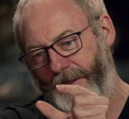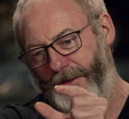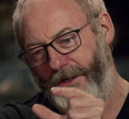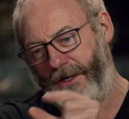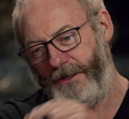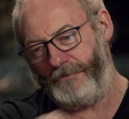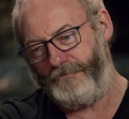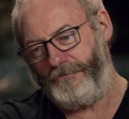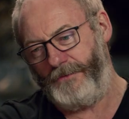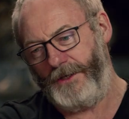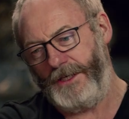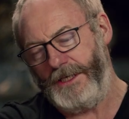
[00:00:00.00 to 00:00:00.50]

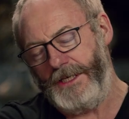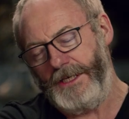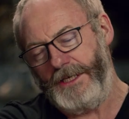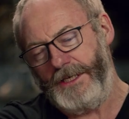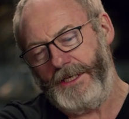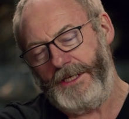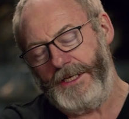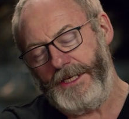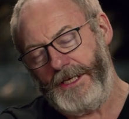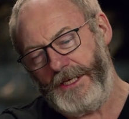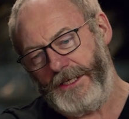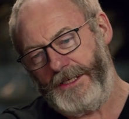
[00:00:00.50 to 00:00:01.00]
I
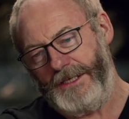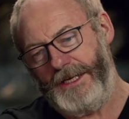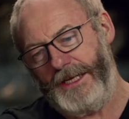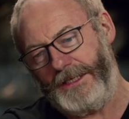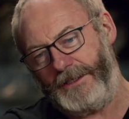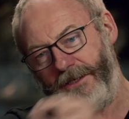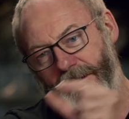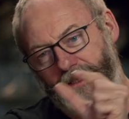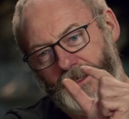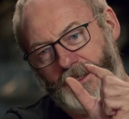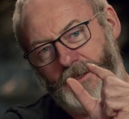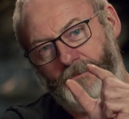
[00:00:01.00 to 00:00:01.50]

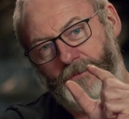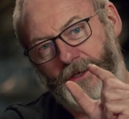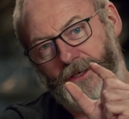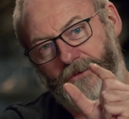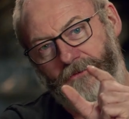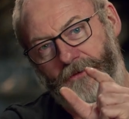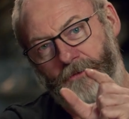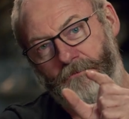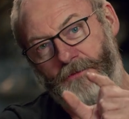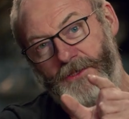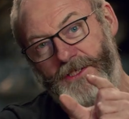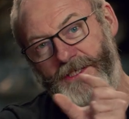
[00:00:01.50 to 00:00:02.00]
nicked a little bit
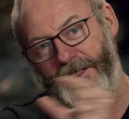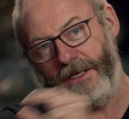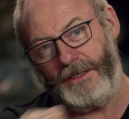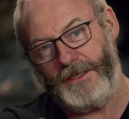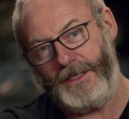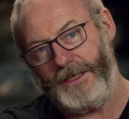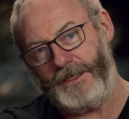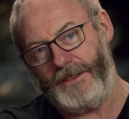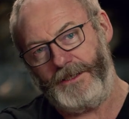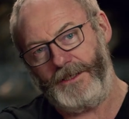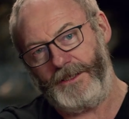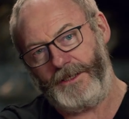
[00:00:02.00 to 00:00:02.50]
of
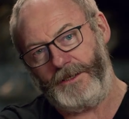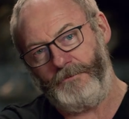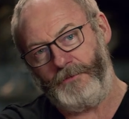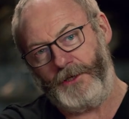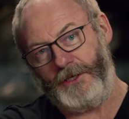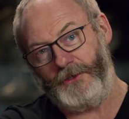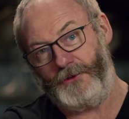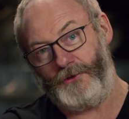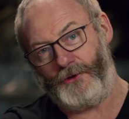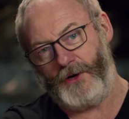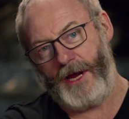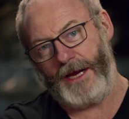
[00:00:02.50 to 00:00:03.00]
obsidian, a little bit
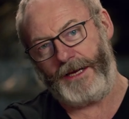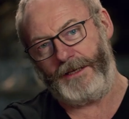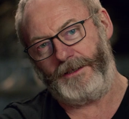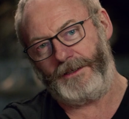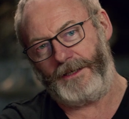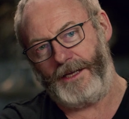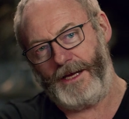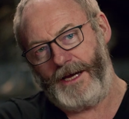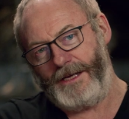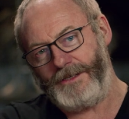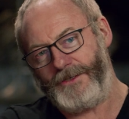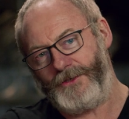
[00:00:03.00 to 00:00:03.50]
of dragon
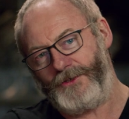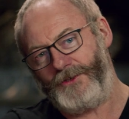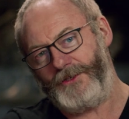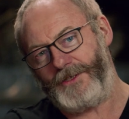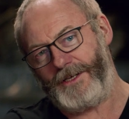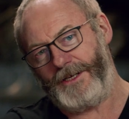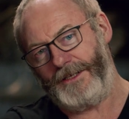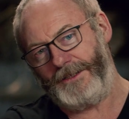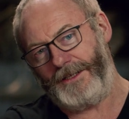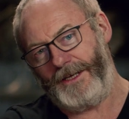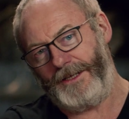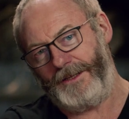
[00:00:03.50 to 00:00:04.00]
glass. She's
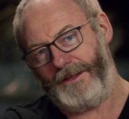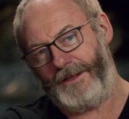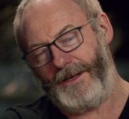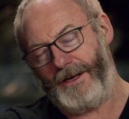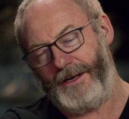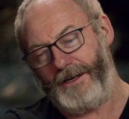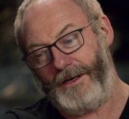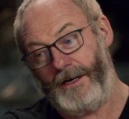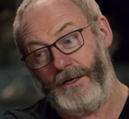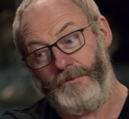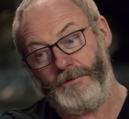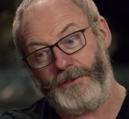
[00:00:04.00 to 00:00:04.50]
got that
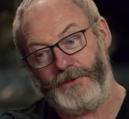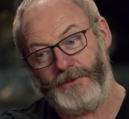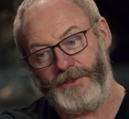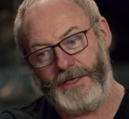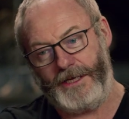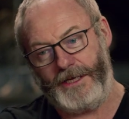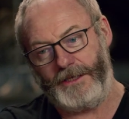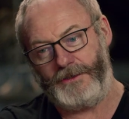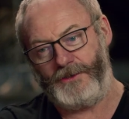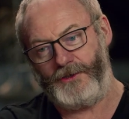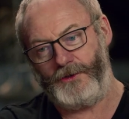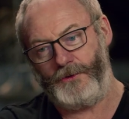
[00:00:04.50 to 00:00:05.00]
there. I hope it doesn't
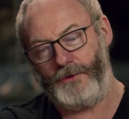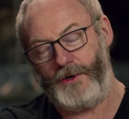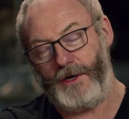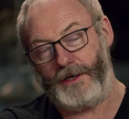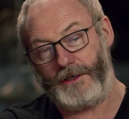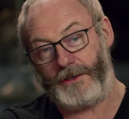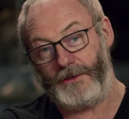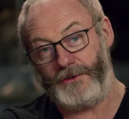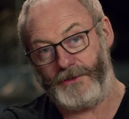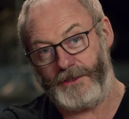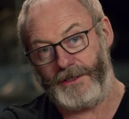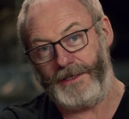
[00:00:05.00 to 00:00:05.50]
get too hot
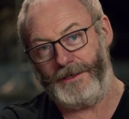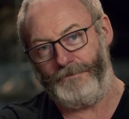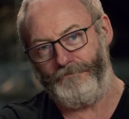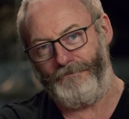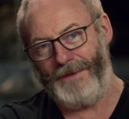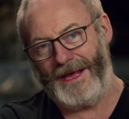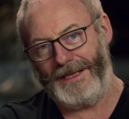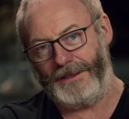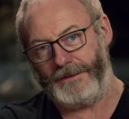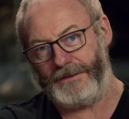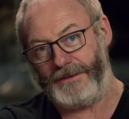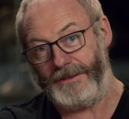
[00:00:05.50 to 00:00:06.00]
because it'll
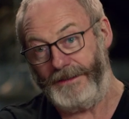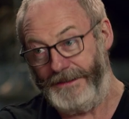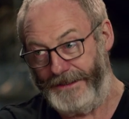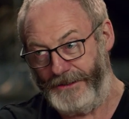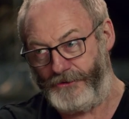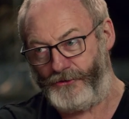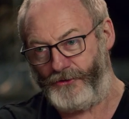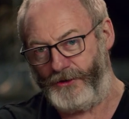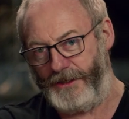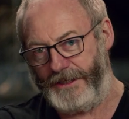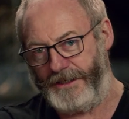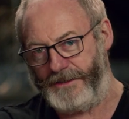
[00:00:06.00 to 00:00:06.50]
melt.
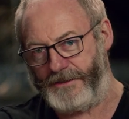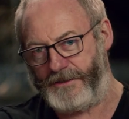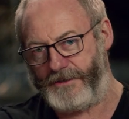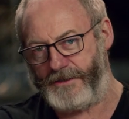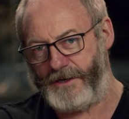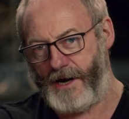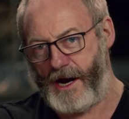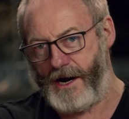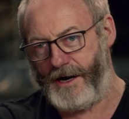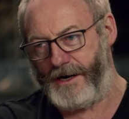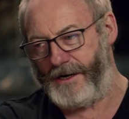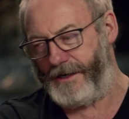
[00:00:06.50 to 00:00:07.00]
Literally, it's
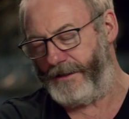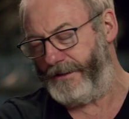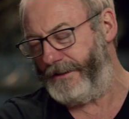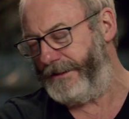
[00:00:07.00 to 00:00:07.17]
tar.